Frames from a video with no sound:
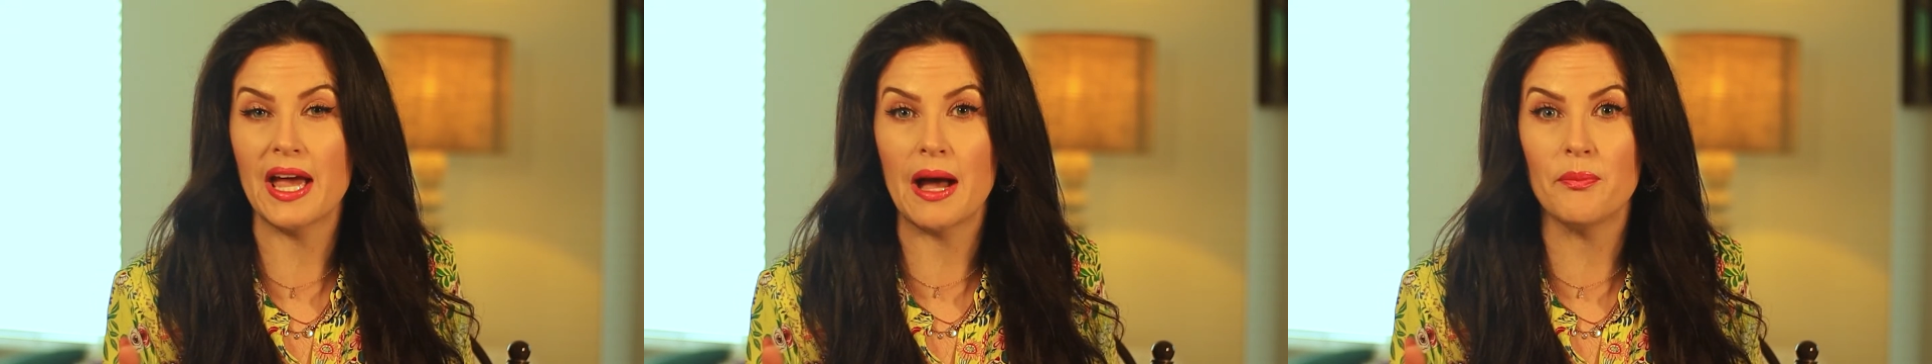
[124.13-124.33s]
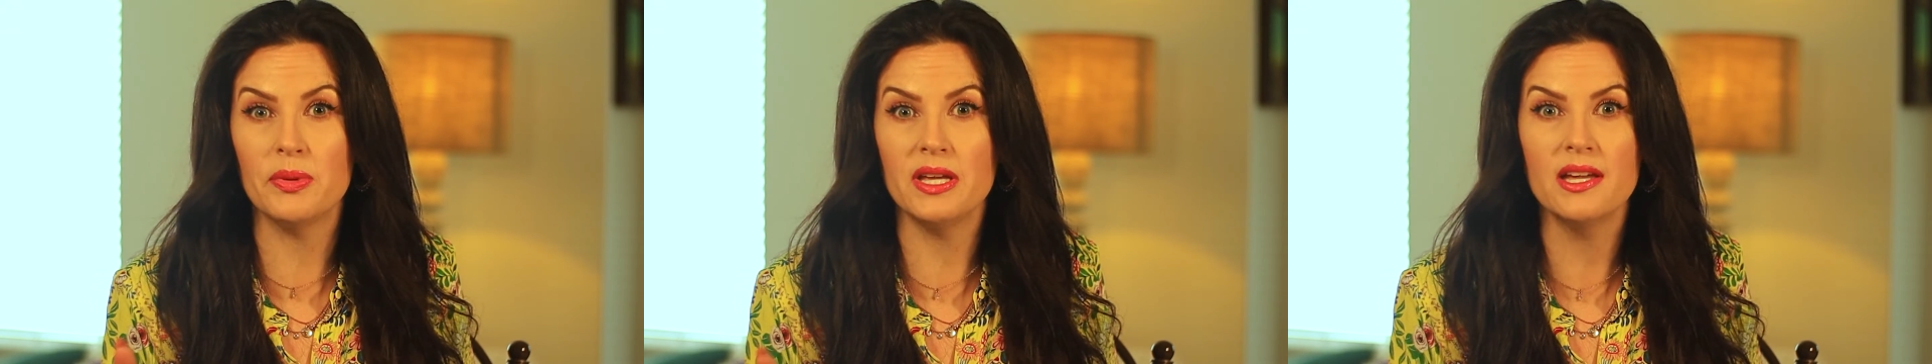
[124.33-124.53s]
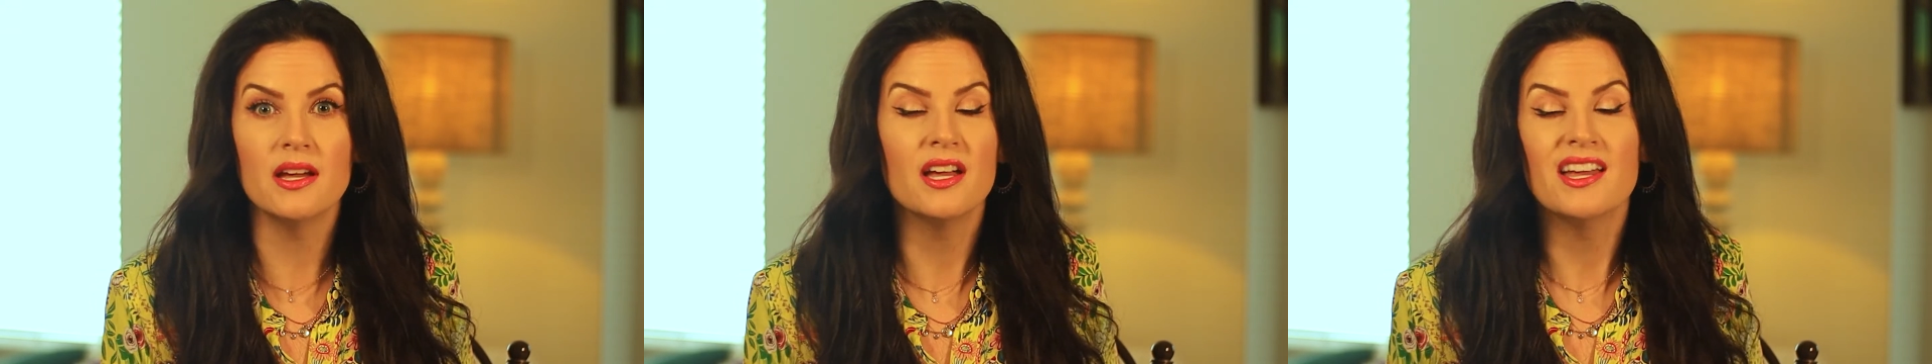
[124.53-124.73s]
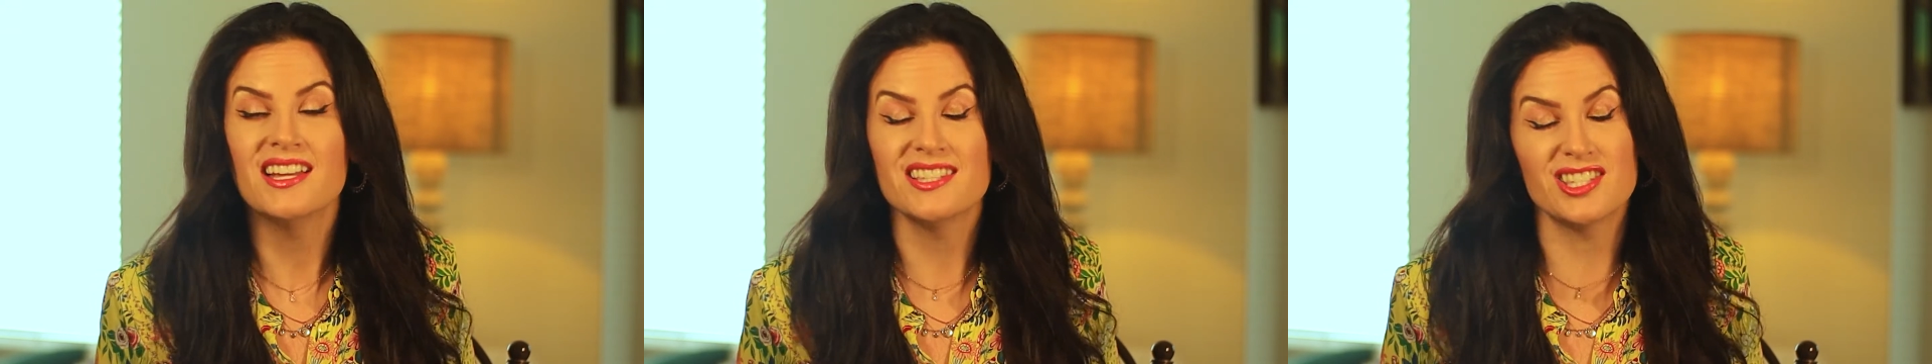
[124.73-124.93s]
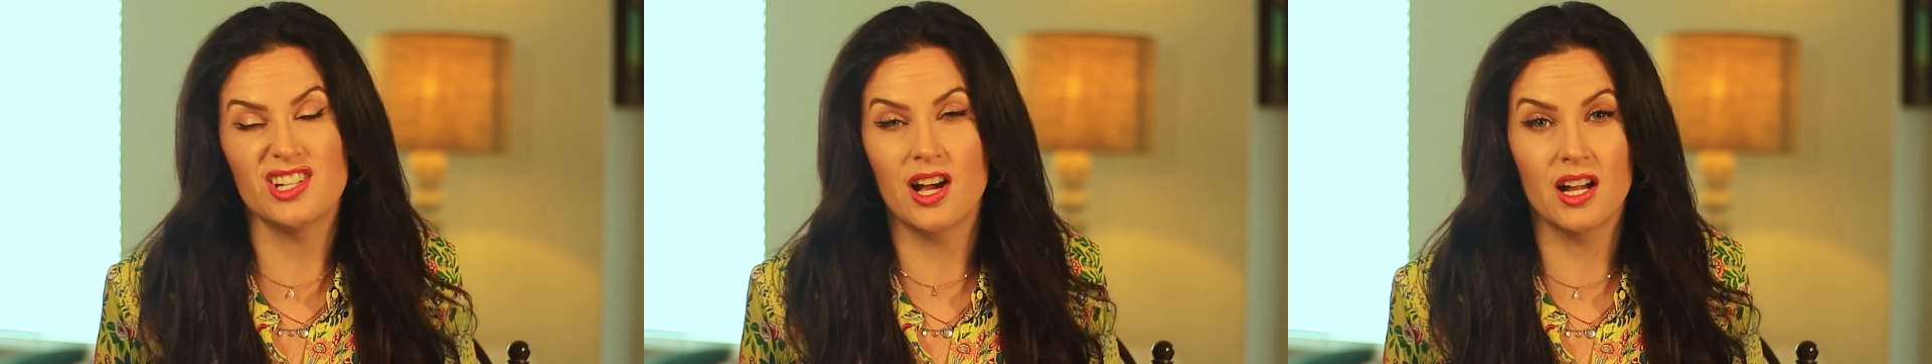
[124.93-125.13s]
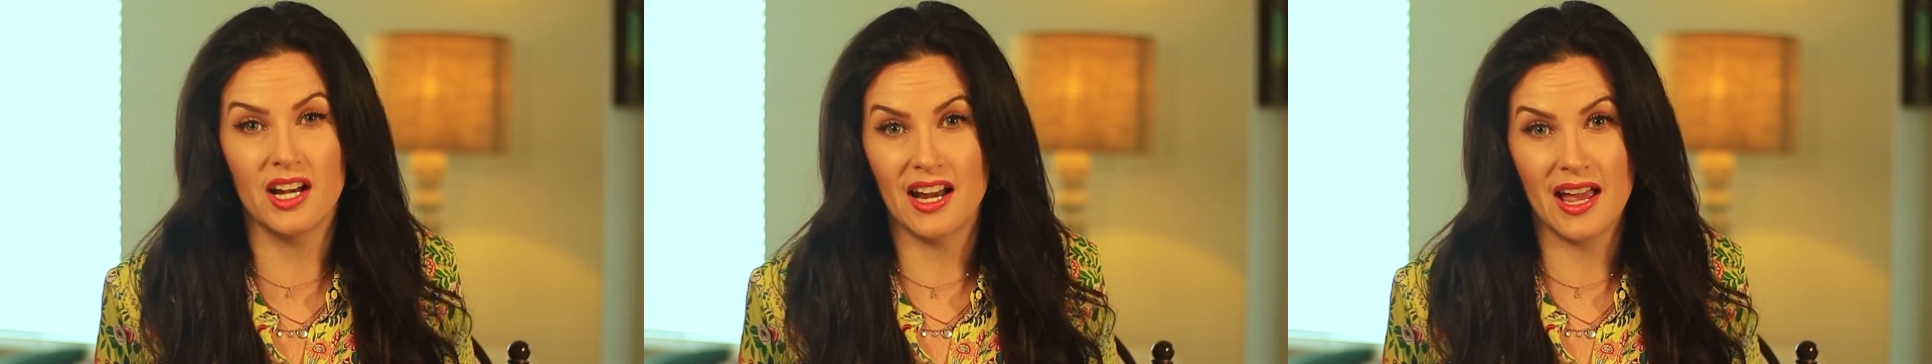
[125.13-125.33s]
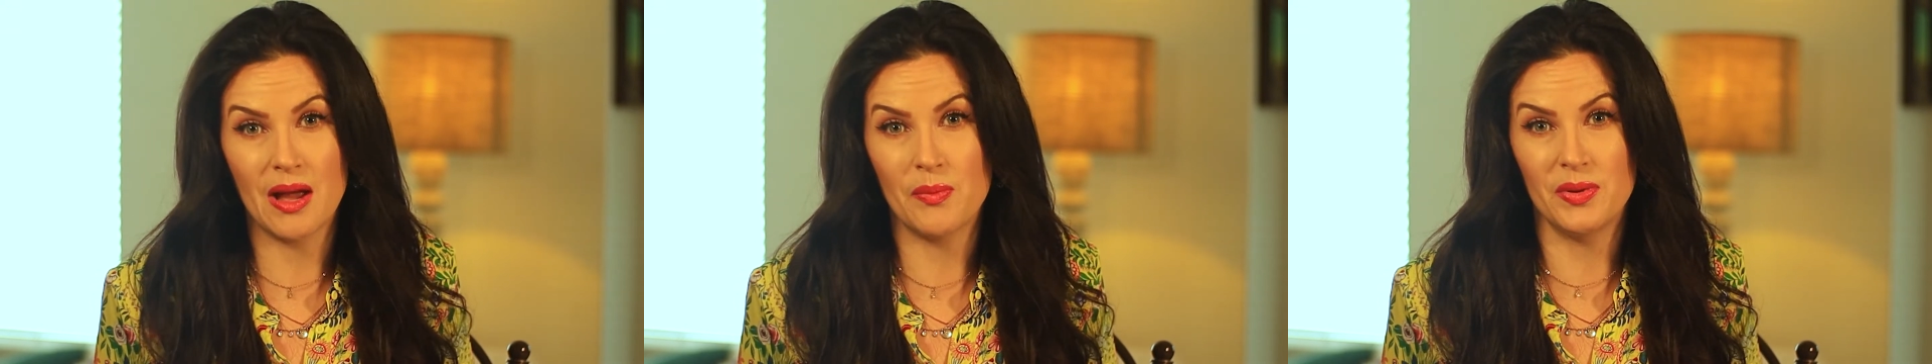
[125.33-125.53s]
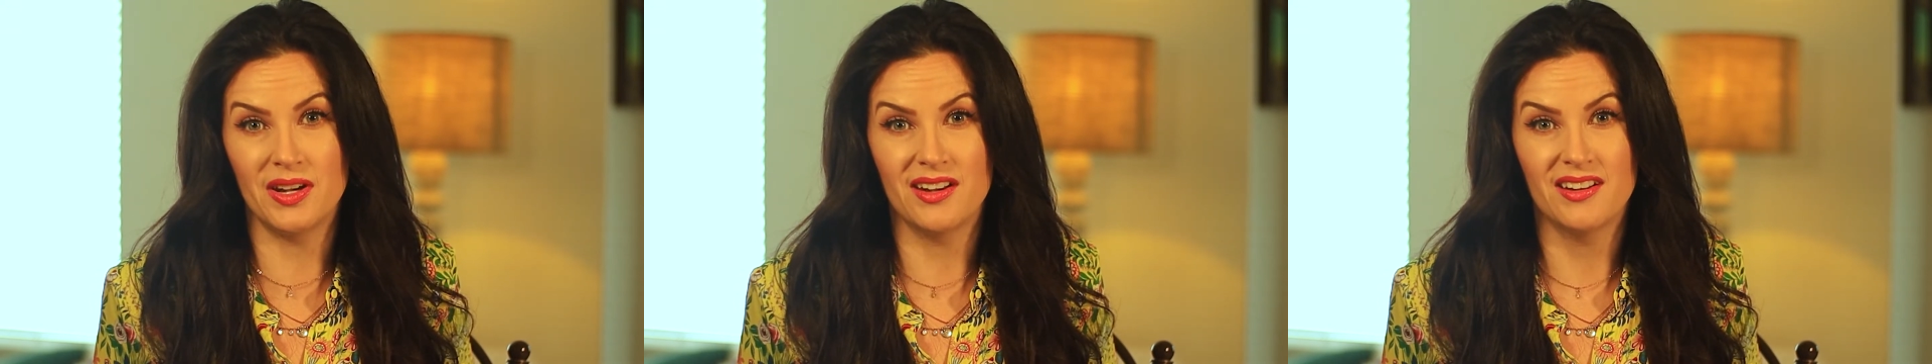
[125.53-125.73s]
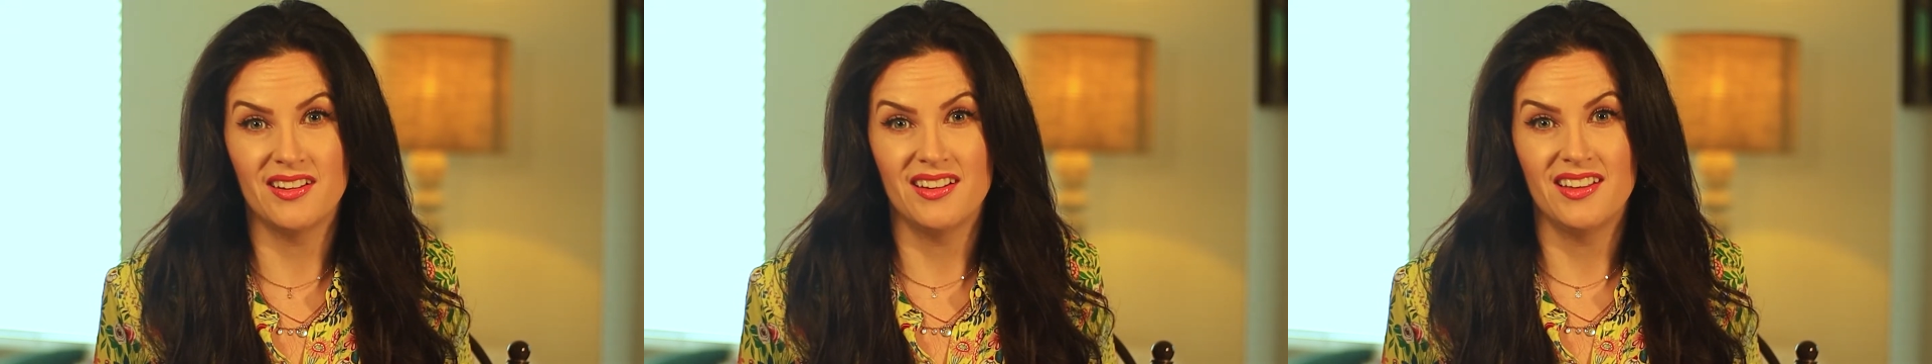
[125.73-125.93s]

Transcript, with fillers: happy, it's not going to happen.